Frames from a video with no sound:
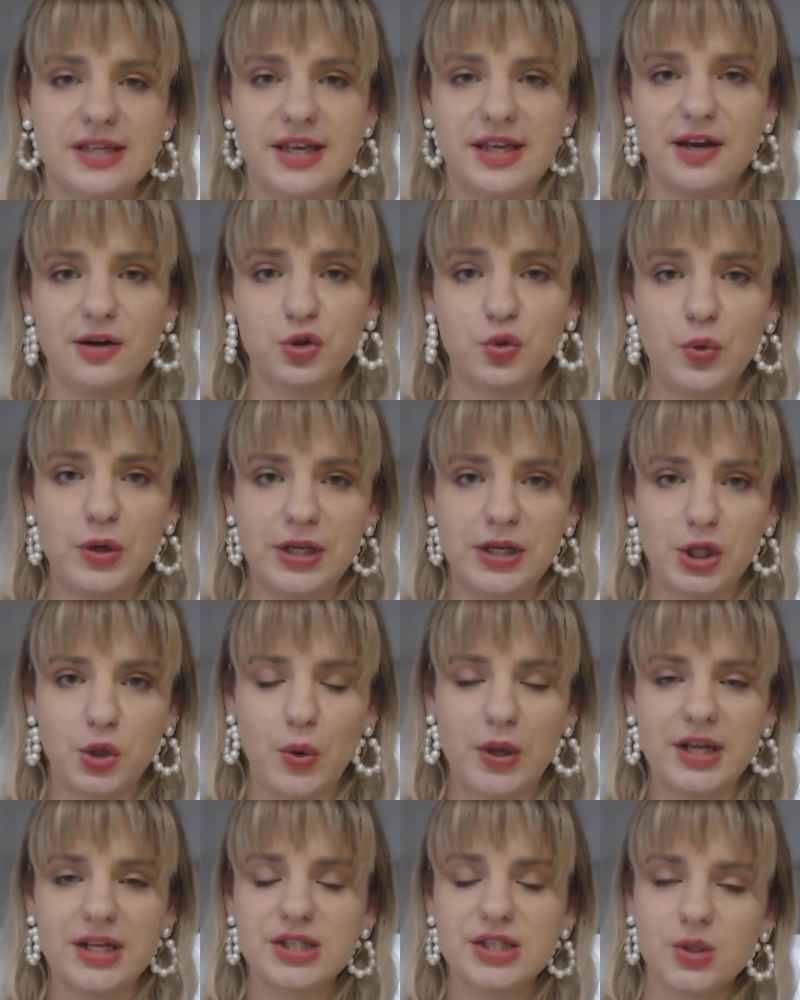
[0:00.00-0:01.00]
year
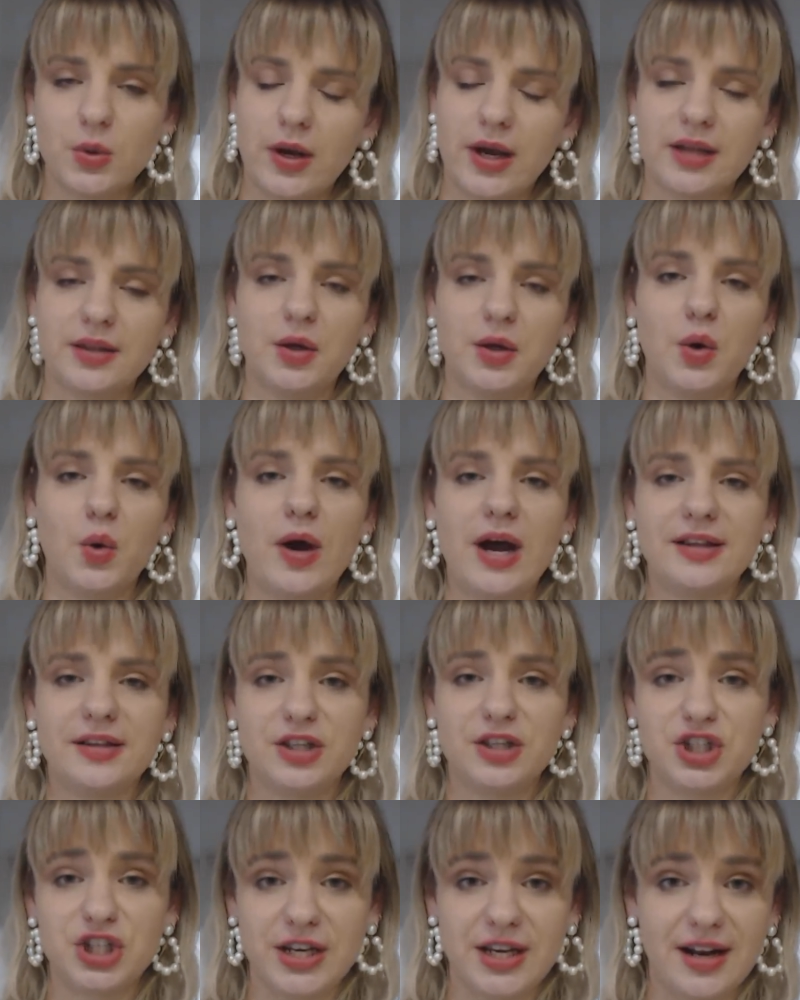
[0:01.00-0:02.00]
2020 so I can go ahead and
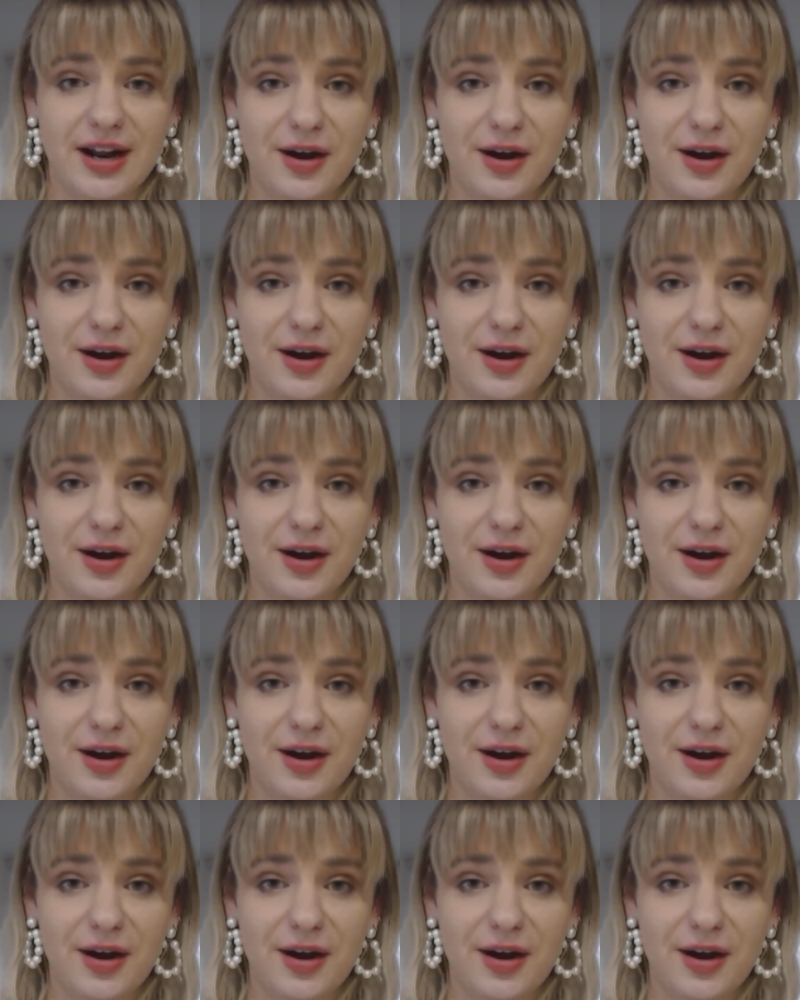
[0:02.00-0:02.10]
check it